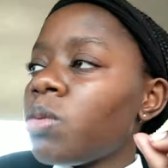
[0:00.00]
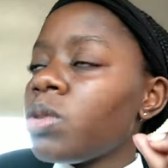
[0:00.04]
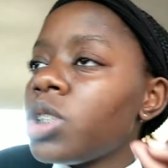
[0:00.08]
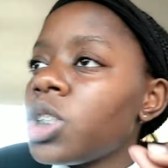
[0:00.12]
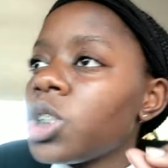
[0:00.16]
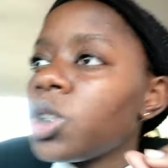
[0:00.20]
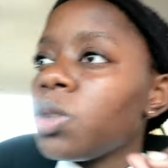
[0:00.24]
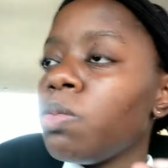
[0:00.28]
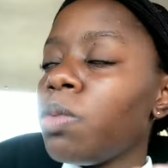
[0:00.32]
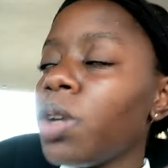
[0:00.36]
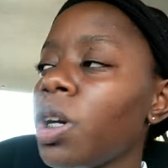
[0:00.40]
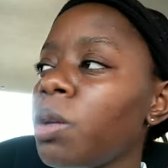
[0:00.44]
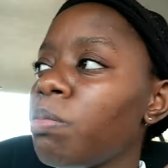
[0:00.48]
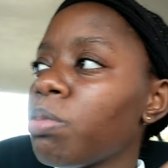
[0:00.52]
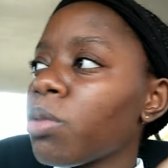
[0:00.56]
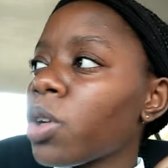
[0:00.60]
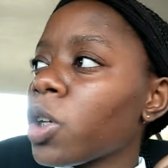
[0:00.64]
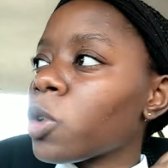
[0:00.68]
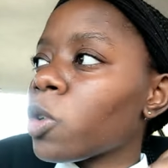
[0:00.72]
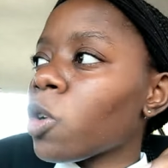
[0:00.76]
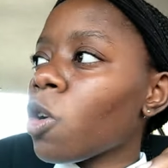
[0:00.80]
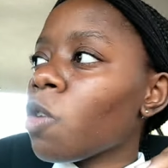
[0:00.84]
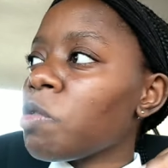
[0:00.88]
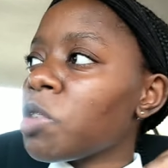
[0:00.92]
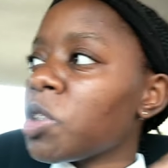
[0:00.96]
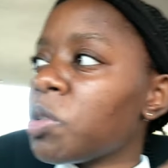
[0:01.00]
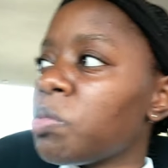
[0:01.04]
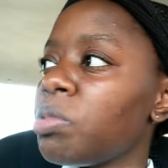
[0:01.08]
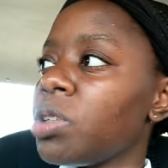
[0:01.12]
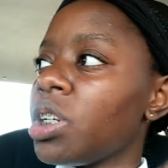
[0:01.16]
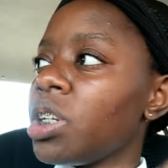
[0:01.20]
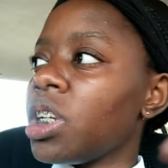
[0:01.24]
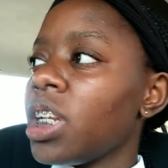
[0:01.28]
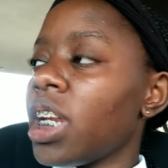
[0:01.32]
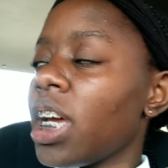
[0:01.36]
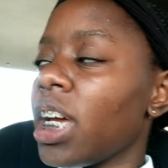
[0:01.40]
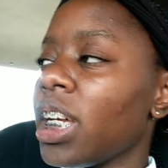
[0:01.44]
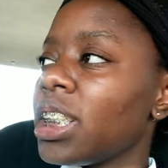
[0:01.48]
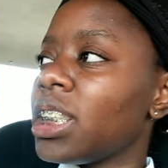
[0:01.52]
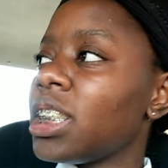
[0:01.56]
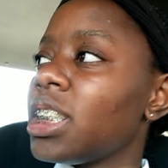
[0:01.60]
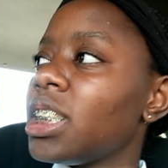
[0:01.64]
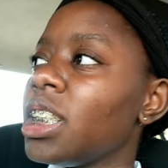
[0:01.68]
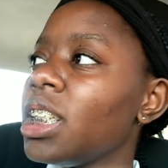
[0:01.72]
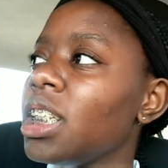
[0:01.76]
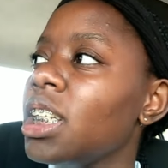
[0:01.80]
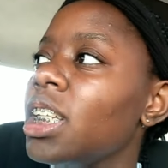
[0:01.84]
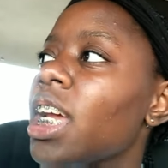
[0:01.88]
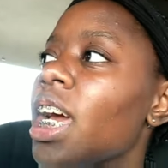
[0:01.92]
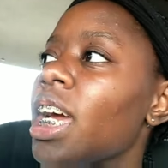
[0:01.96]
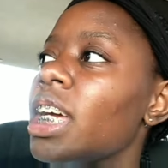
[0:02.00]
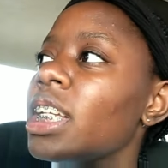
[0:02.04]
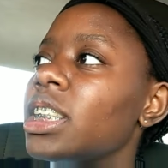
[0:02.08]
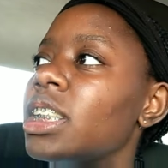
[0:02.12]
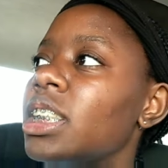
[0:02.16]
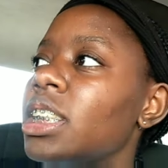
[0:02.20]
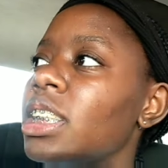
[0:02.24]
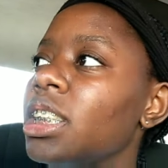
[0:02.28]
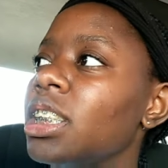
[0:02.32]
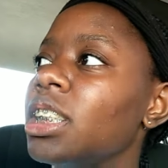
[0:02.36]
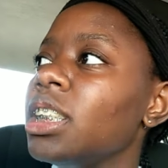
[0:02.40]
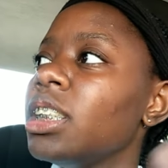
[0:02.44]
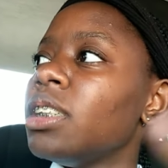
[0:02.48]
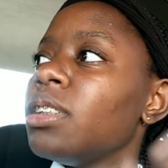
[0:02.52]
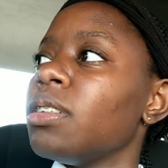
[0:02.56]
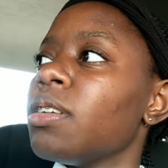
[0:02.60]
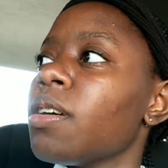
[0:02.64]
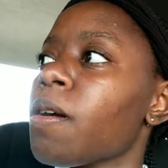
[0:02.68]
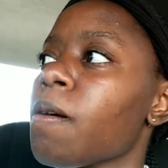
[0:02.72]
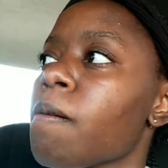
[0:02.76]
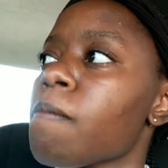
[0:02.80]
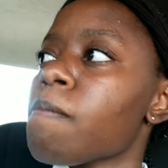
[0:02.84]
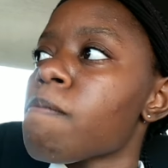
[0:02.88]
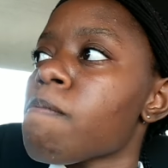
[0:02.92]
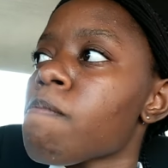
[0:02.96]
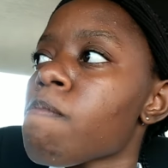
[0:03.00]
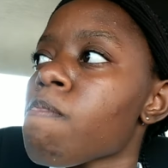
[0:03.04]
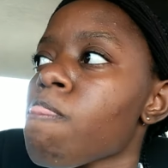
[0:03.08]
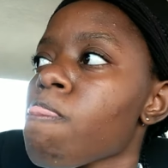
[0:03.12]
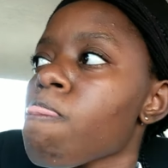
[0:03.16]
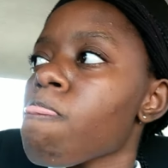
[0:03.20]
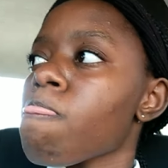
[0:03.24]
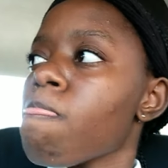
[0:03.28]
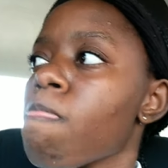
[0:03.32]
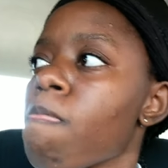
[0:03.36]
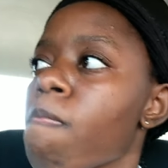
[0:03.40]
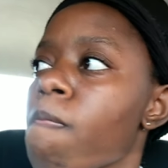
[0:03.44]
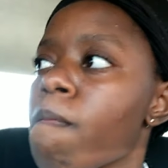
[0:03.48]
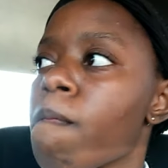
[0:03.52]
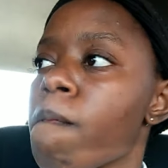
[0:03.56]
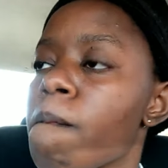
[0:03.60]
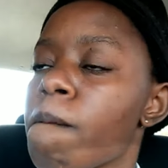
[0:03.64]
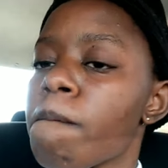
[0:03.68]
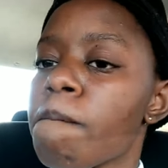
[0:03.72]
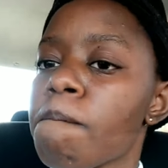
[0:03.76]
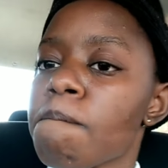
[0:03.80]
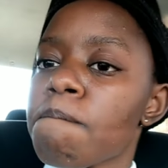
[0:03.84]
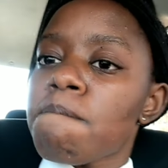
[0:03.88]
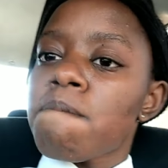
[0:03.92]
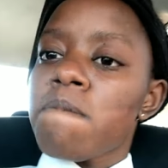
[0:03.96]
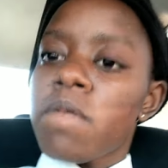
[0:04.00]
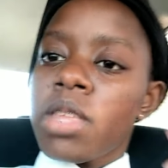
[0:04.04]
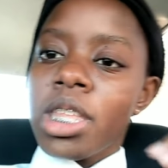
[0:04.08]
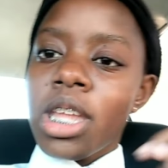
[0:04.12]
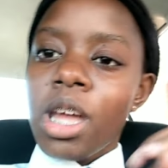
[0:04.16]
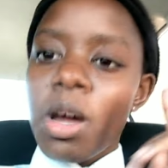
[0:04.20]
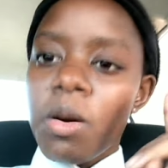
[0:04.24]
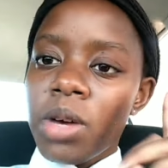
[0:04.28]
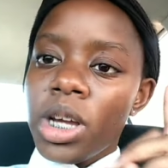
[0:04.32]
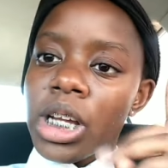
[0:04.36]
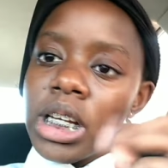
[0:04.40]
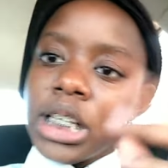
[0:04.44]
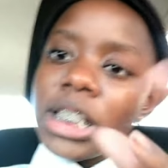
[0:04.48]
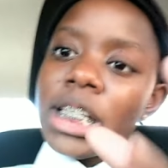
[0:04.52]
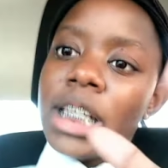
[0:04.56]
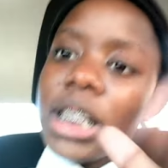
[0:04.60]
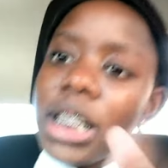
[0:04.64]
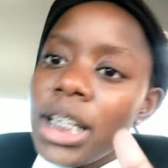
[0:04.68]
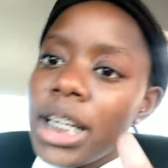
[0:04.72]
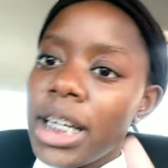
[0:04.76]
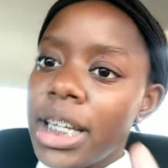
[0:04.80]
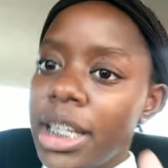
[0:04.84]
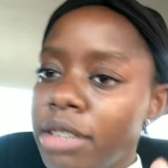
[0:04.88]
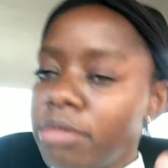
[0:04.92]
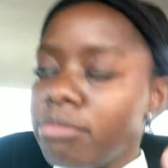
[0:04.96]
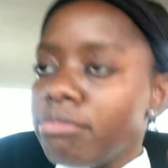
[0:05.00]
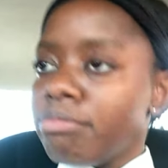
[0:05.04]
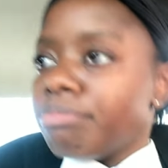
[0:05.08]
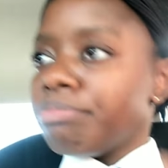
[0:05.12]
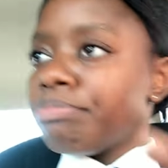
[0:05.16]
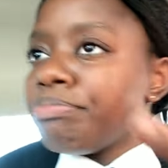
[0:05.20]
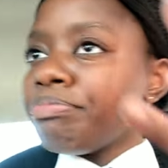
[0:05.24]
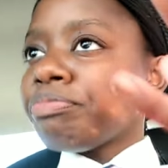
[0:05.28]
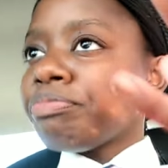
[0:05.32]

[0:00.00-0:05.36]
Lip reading: Which is weird because we've always been in 8C, 9C. Mm. Now we're in 10A.